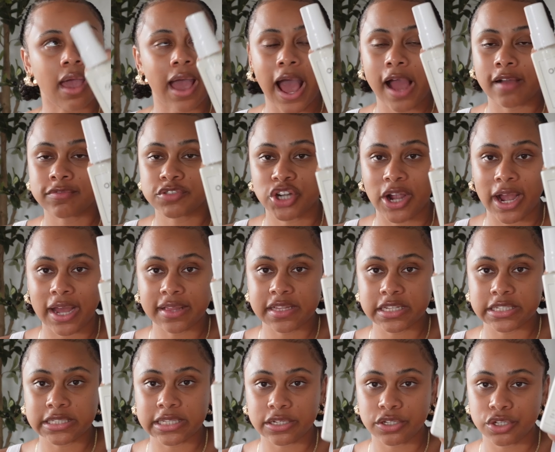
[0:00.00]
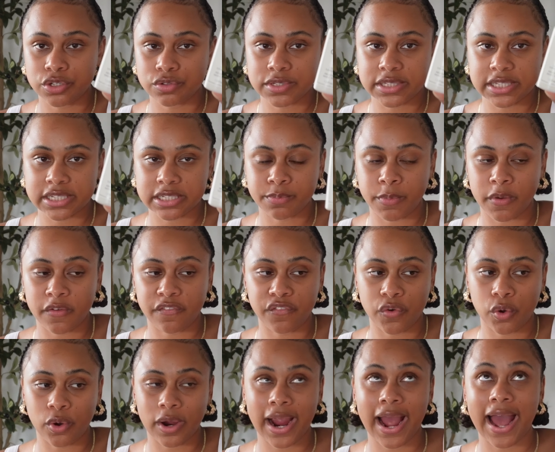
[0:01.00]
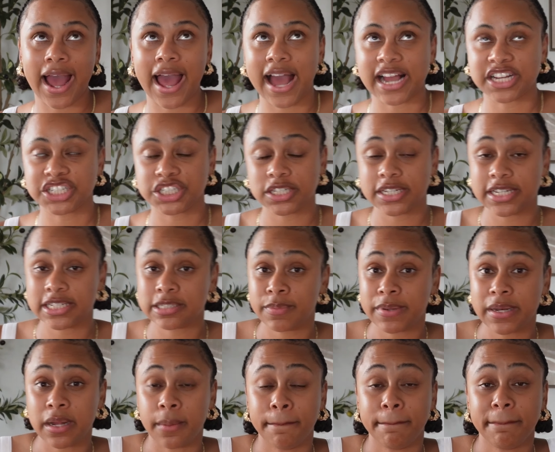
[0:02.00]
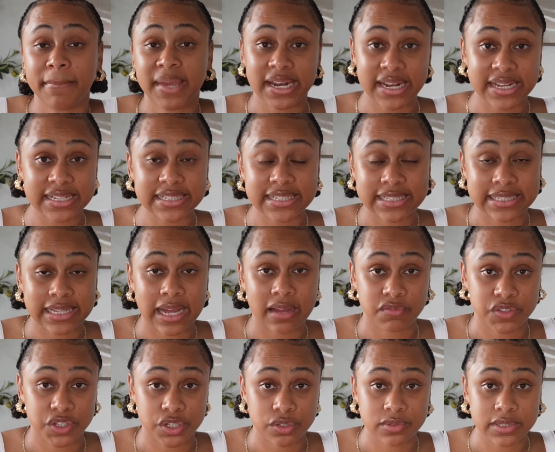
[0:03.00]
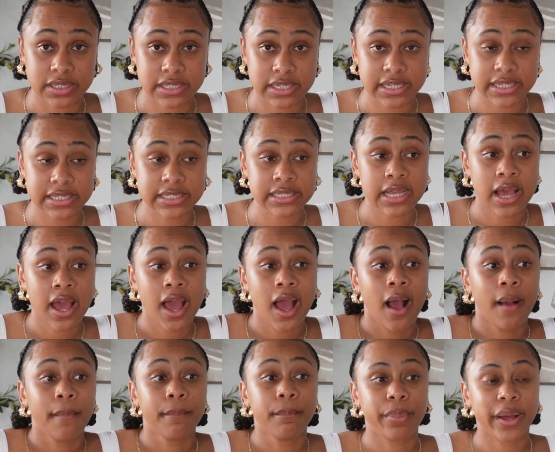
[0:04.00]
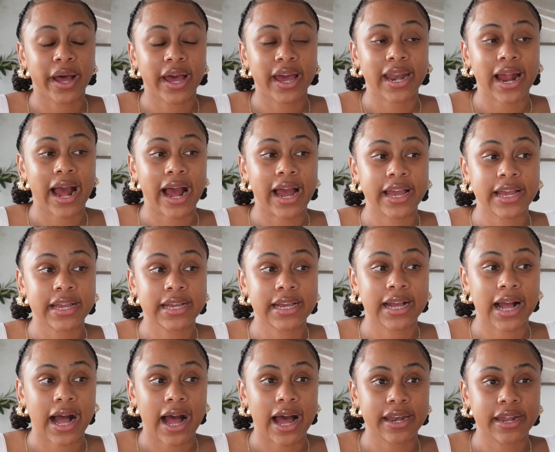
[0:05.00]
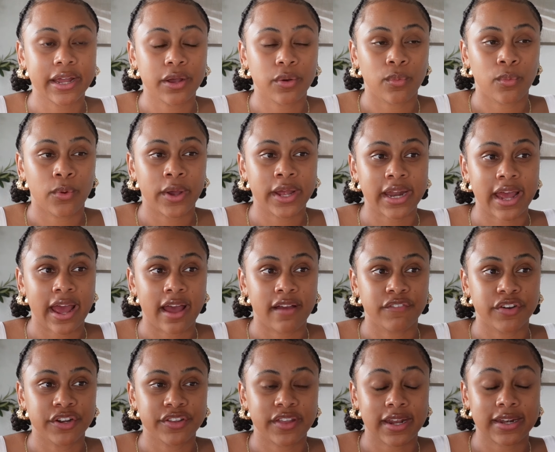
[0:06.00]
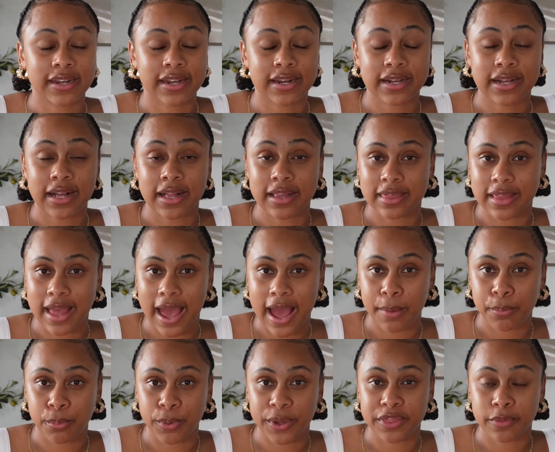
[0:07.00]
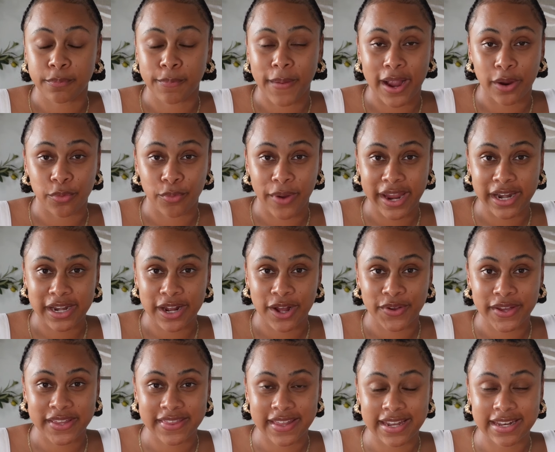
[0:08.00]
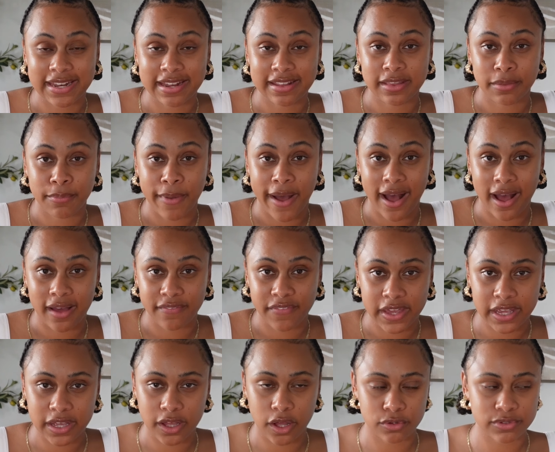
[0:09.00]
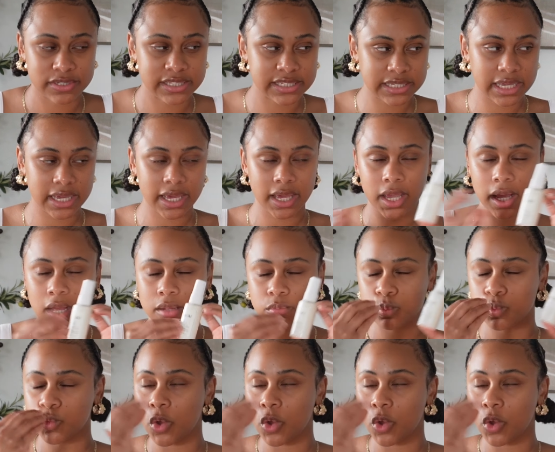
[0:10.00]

I've tried this and used this before. I actually, it's been a minute since I've used this, but I got it whenever they did a collab with Byredo and they did the Mojave Ghost Scent.